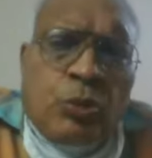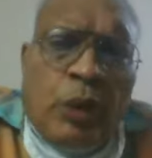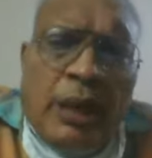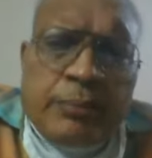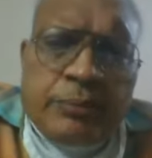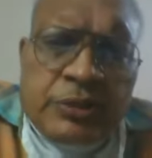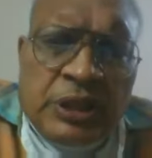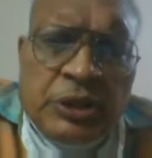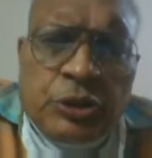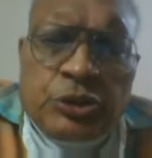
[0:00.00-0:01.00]
So why I'm
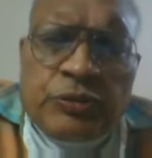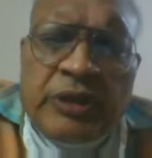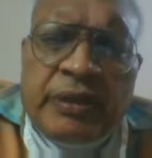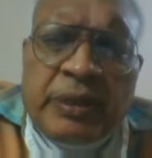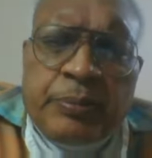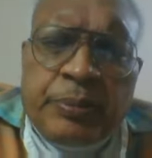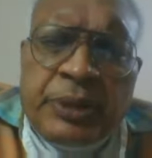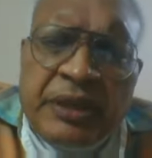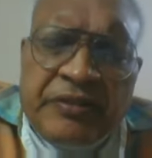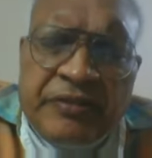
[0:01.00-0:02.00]
telling you is very
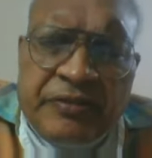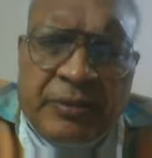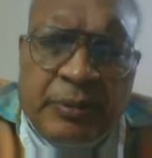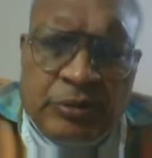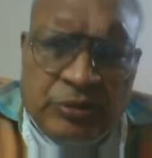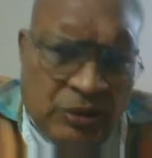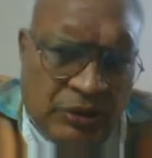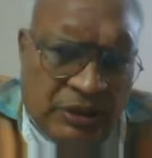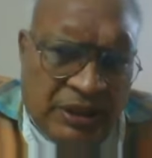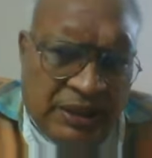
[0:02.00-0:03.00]
brief about
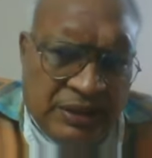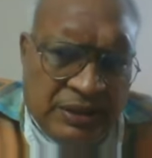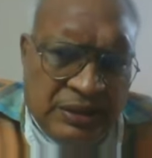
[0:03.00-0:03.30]
contract.